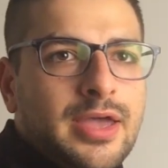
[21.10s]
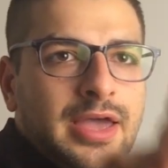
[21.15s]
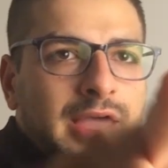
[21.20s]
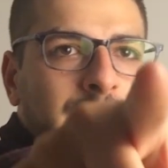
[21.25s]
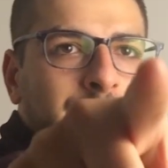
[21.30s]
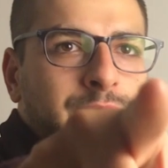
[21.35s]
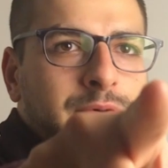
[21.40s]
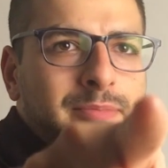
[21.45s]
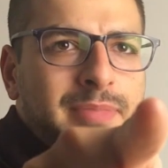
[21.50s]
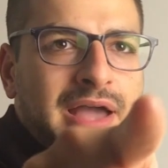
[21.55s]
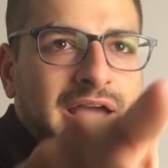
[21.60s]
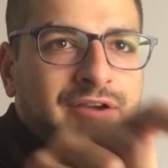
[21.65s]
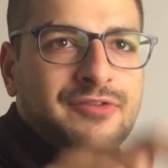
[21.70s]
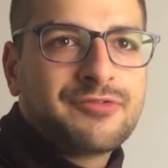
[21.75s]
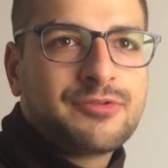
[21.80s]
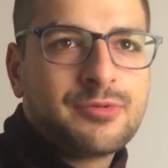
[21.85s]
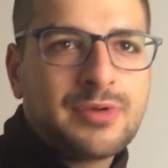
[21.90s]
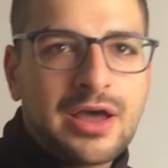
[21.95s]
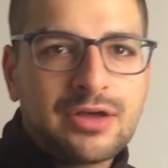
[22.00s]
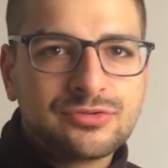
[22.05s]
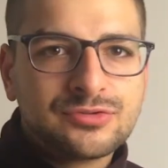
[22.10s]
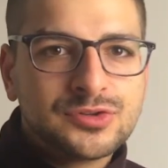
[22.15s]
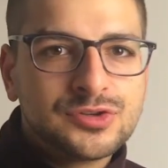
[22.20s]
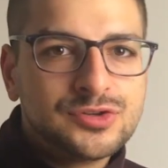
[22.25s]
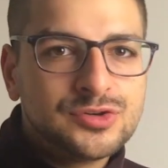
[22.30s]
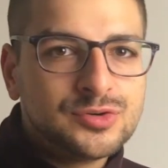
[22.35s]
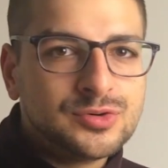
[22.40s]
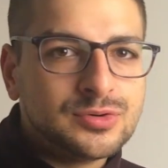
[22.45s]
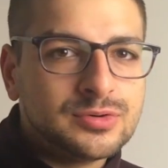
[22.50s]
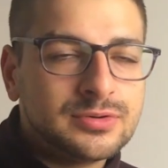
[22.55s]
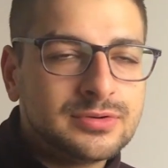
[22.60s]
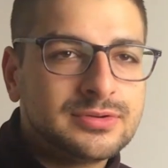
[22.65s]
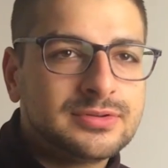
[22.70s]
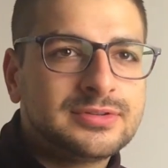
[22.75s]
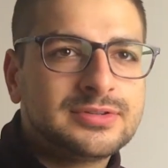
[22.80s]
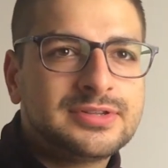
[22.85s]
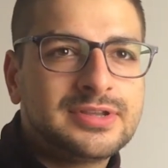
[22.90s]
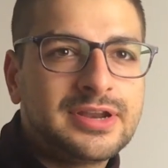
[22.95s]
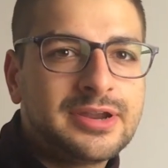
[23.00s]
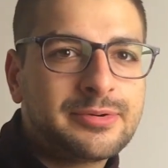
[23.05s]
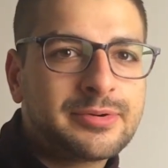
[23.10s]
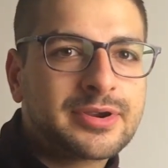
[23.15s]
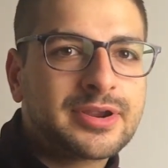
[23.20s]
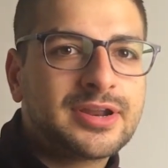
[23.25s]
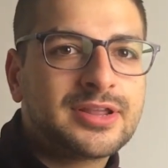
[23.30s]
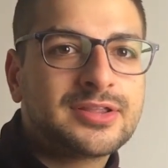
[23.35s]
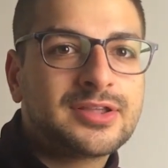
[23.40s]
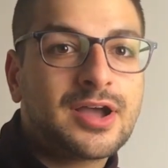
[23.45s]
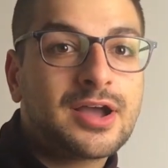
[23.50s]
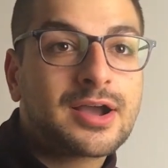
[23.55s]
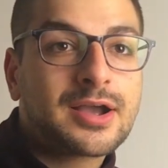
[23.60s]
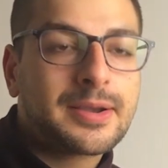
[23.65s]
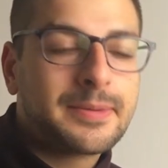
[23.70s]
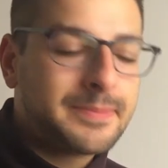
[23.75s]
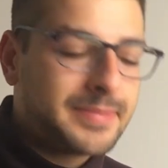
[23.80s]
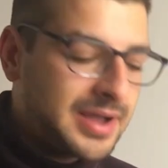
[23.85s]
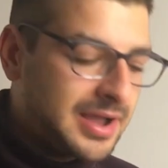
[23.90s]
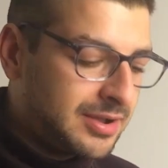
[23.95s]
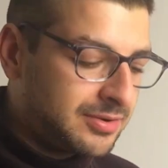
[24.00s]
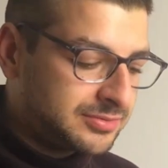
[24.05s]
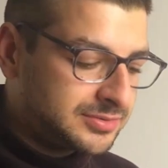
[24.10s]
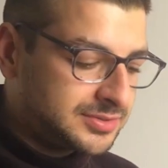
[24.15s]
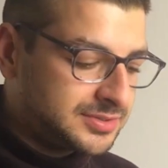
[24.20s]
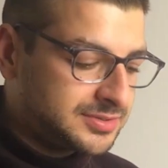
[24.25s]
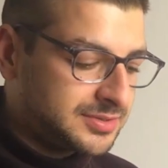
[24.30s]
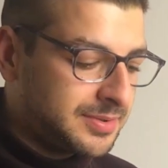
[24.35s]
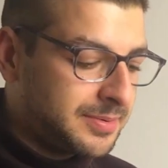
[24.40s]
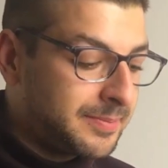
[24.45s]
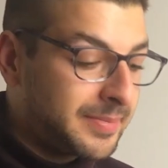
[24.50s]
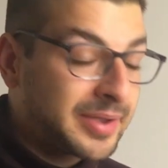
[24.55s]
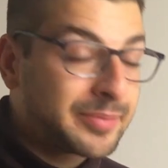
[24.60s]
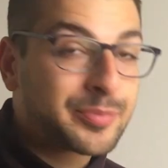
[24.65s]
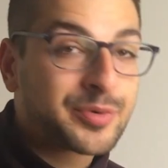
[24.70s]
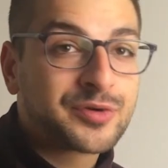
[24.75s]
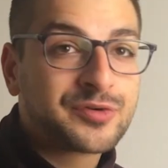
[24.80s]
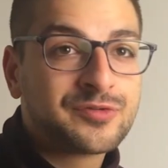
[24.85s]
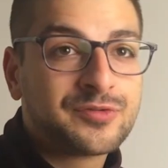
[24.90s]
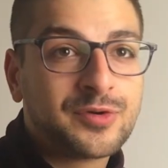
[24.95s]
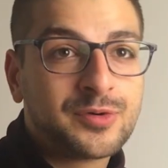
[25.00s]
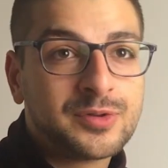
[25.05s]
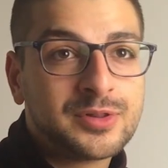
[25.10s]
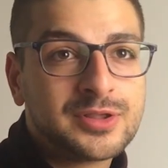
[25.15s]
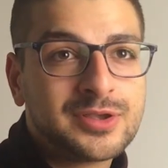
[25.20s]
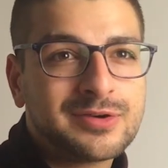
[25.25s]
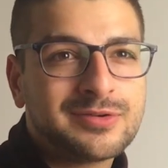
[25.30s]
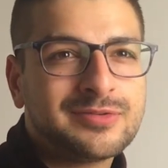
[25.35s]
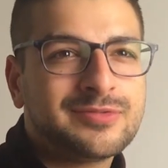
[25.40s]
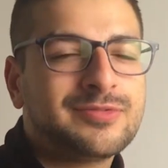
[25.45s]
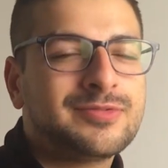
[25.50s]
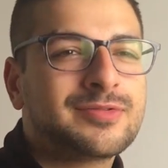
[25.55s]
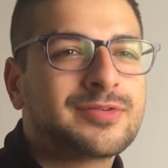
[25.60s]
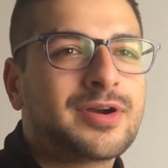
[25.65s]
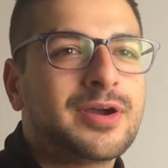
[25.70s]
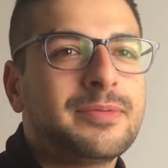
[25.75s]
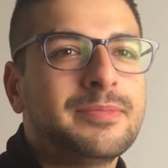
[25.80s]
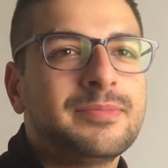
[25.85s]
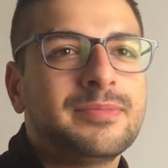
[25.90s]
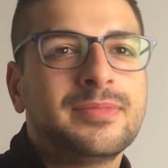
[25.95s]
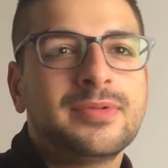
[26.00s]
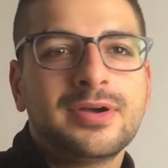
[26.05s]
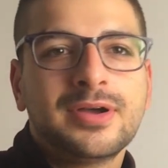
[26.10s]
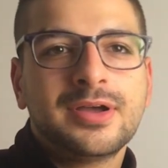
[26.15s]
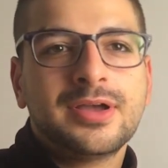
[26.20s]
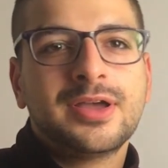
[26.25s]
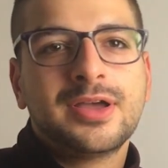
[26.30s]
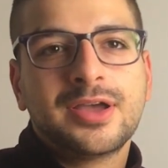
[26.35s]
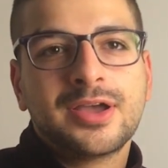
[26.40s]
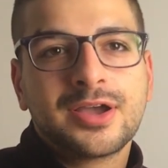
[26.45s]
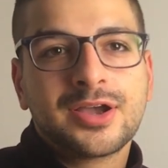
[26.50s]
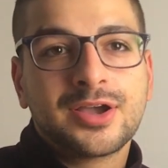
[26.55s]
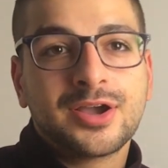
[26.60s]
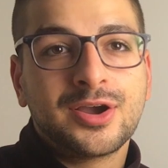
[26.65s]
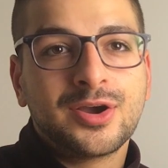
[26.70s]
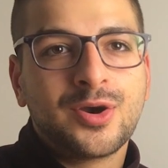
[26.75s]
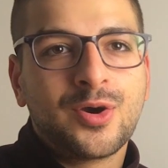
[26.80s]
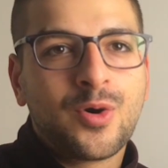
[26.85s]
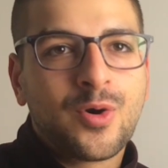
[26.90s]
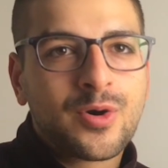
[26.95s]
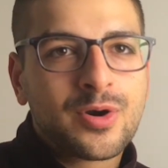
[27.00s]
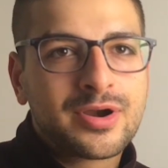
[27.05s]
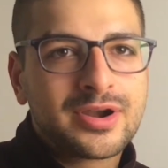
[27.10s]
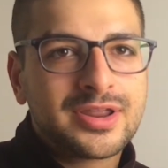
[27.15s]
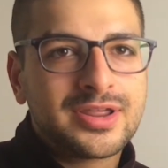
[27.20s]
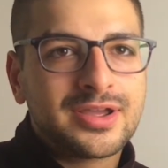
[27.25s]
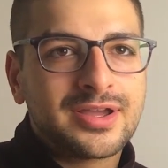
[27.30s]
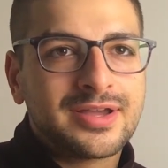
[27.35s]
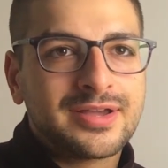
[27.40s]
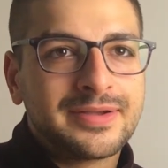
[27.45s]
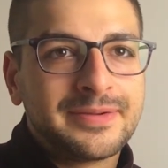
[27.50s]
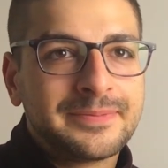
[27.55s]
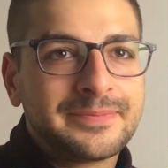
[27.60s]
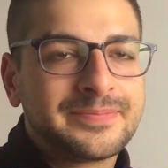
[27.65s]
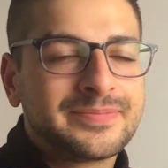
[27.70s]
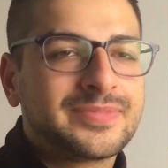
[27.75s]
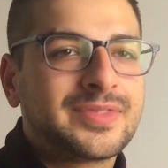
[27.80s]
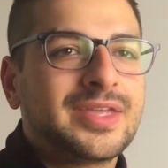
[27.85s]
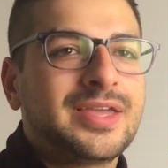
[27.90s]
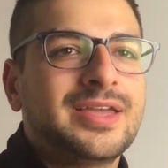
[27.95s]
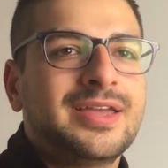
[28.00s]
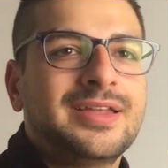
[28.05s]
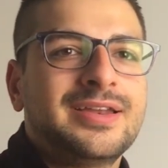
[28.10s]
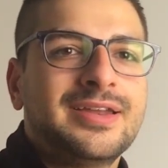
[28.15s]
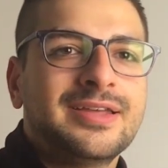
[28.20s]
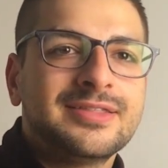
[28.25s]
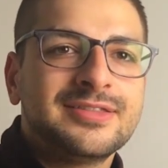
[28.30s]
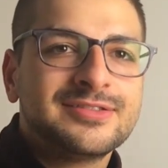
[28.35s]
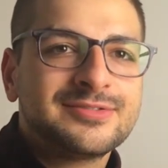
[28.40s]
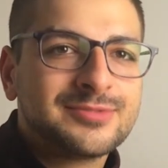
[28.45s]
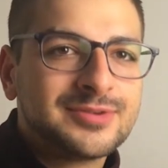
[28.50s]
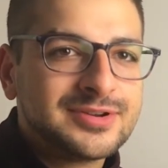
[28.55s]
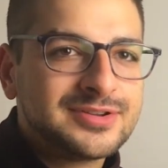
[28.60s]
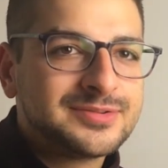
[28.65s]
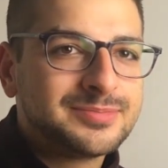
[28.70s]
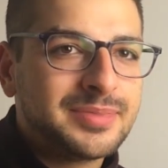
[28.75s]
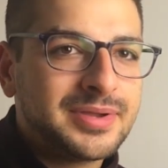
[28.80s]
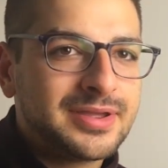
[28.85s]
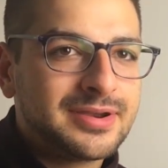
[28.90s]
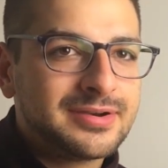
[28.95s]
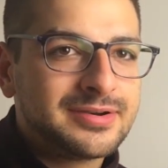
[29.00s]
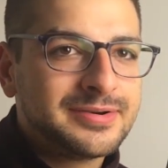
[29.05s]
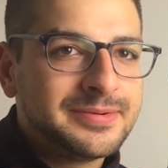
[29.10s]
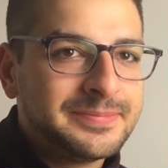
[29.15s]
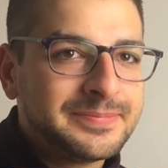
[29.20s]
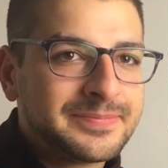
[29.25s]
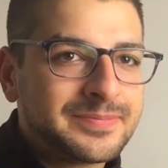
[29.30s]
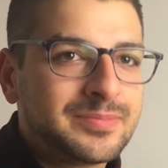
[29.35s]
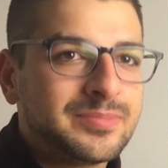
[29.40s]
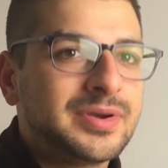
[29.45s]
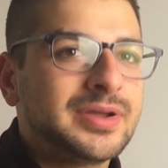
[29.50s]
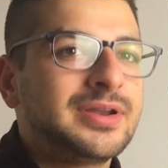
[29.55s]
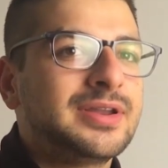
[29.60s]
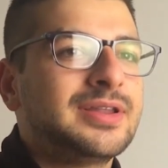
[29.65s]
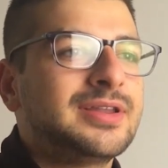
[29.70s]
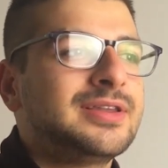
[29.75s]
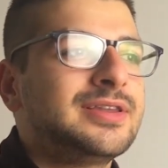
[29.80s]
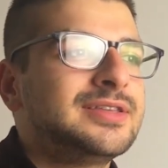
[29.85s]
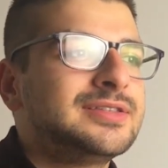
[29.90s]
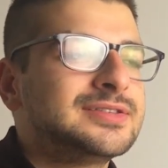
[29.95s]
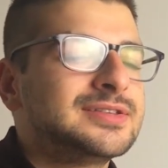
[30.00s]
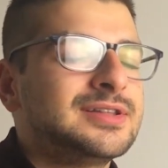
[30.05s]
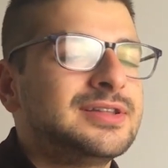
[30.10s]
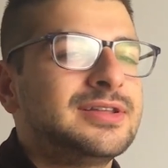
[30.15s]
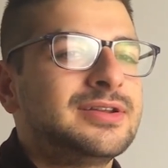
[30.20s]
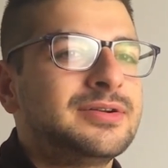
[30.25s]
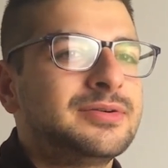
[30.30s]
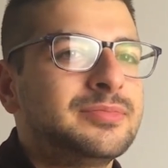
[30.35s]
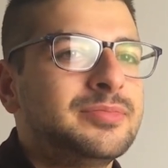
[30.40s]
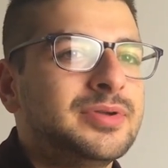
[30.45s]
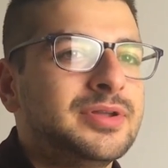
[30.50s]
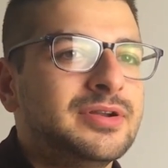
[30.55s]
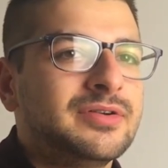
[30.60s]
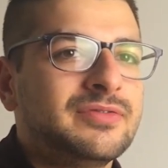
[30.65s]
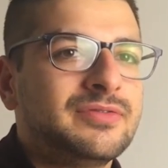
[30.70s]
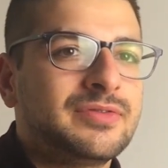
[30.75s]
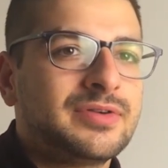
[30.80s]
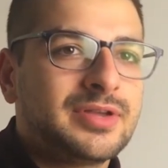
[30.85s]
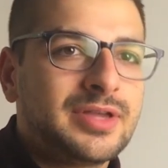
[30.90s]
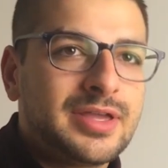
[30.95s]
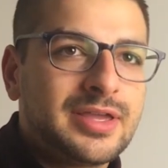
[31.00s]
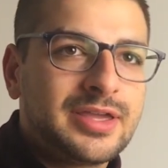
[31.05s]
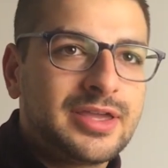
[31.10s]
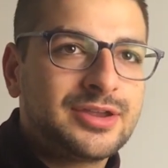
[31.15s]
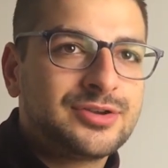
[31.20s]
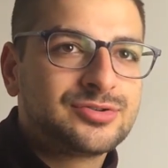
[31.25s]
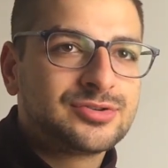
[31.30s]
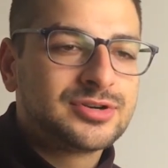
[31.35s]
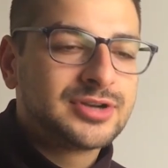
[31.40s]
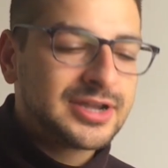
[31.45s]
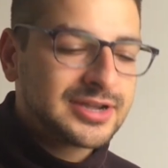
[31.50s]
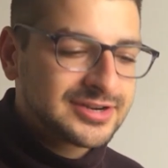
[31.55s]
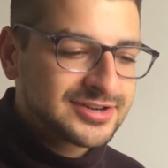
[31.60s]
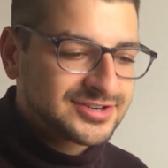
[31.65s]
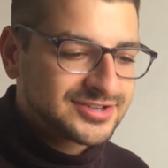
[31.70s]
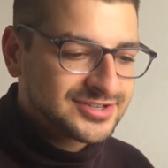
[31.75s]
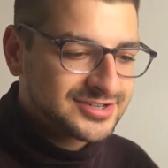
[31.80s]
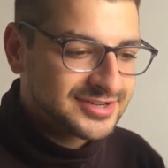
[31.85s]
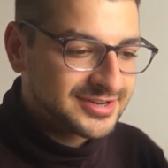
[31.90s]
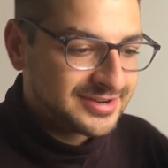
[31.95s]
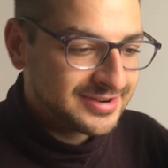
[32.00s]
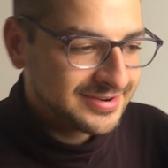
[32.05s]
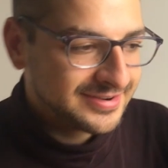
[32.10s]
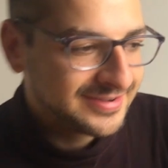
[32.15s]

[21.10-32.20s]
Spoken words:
And we're back for round 2. Today we're going to talk about my portfolio from Concordia. Now this one is better, but it needs a little bit of introduction.